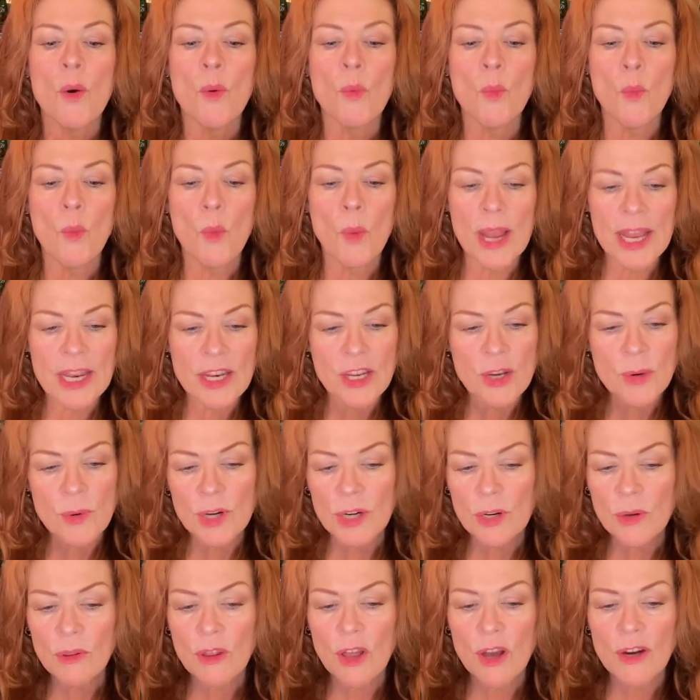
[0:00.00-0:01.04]
When you are
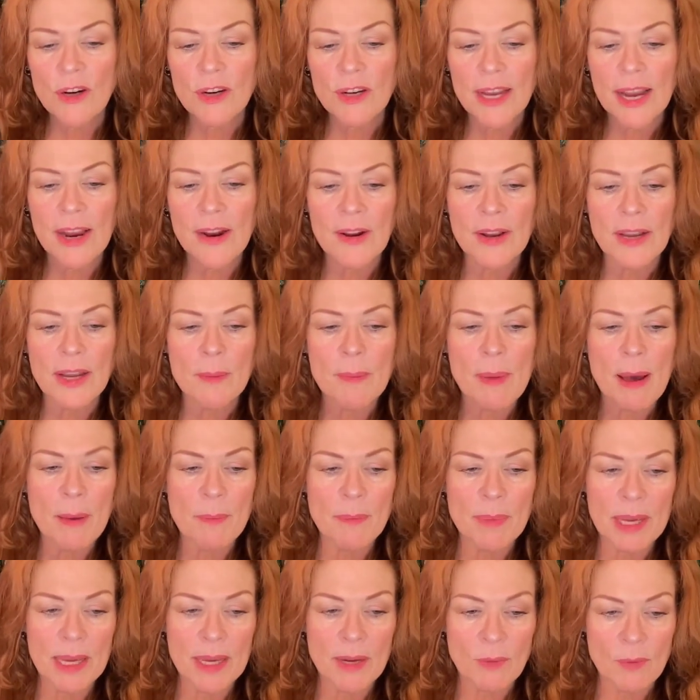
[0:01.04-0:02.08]
no longer caring about
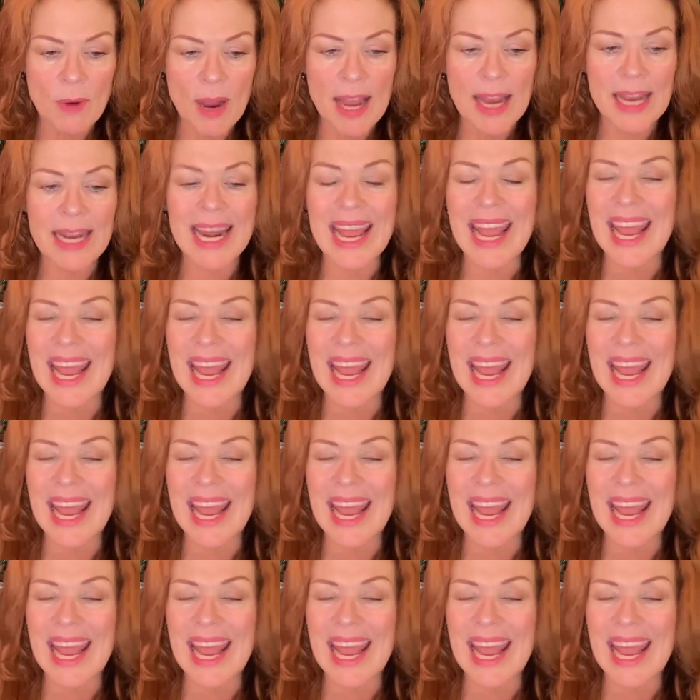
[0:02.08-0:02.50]
being right